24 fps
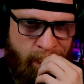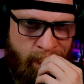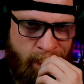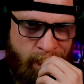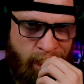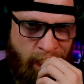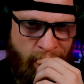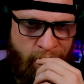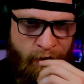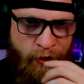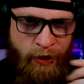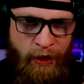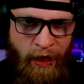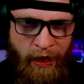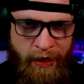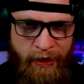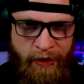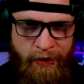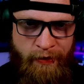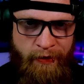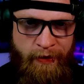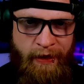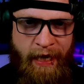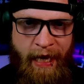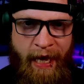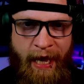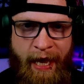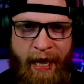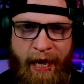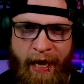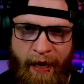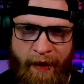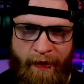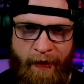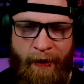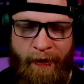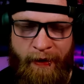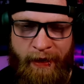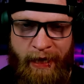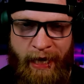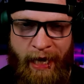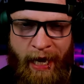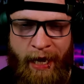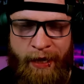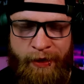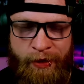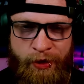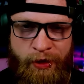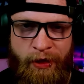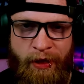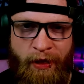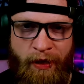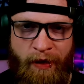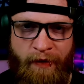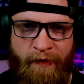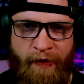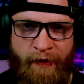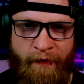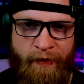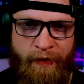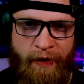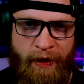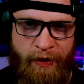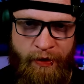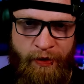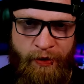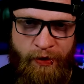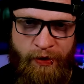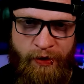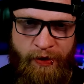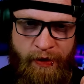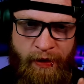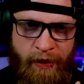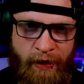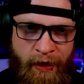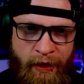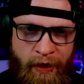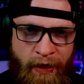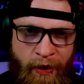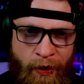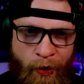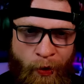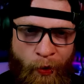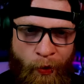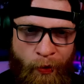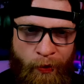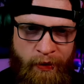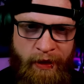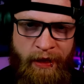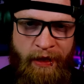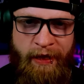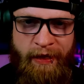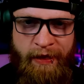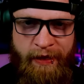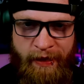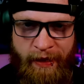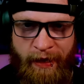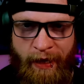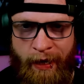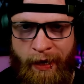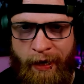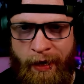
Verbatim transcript: That gentle care, that catching of everything, just holding it to their